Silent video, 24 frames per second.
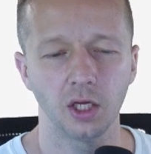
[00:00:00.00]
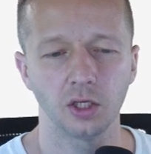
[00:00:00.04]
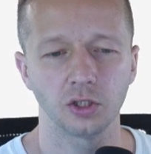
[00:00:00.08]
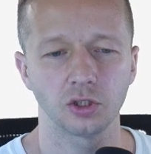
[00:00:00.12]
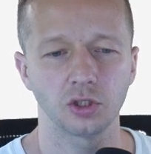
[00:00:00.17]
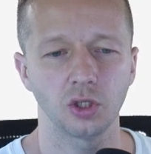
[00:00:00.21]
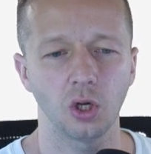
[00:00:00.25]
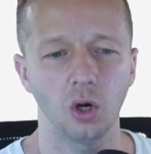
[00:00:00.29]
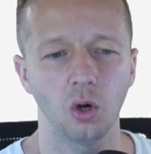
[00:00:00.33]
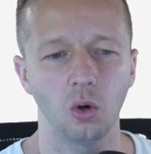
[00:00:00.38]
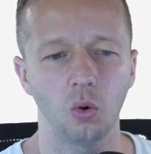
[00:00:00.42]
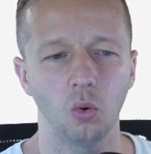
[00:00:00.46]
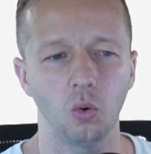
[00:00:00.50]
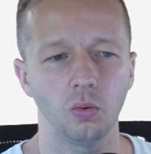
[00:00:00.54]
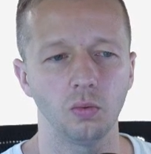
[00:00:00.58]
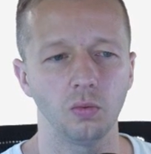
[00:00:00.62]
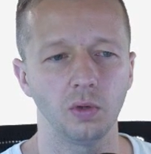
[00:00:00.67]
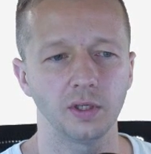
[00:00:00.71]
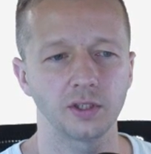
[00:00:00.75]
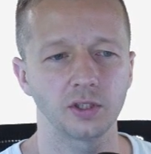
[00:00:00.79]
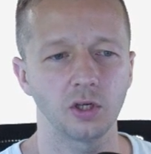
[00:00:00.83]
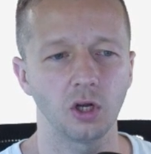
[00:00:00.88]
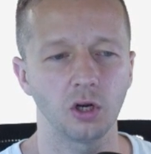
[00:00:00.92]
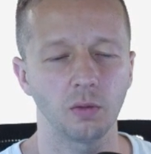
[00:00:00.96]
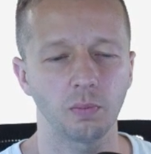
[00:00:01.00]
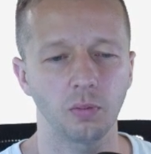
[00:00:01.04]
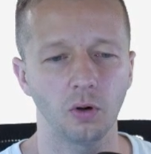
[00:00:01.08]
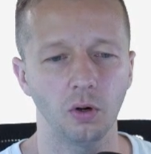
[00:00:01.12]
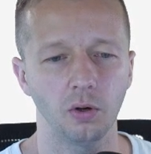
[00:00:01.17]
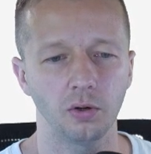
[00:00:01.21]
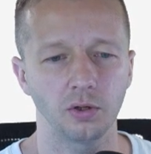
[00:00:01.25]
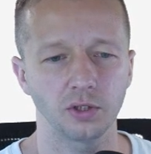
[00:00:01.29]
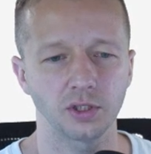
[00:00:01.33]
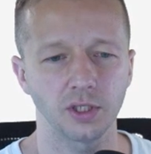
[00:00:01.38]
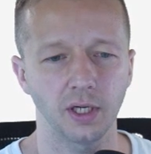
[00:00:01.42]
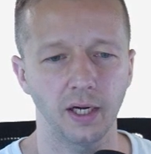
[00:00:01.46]
So let's go to
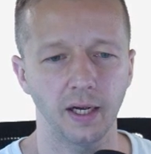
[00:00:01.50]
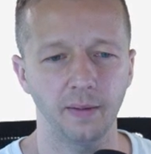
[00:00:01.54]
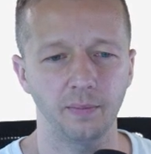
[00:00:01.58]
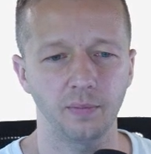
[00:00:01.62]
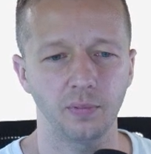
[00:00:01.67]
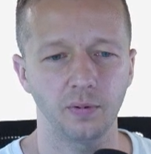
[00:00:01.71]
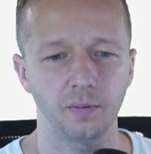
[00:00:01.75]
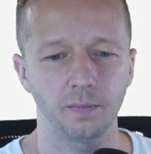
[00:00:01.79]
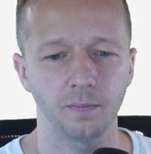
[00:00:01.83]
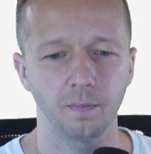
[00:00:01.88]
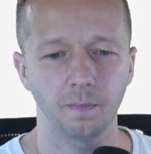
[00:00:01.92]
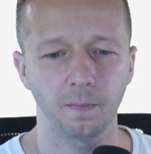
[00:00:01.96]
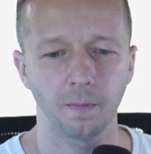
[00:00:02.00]
prototype.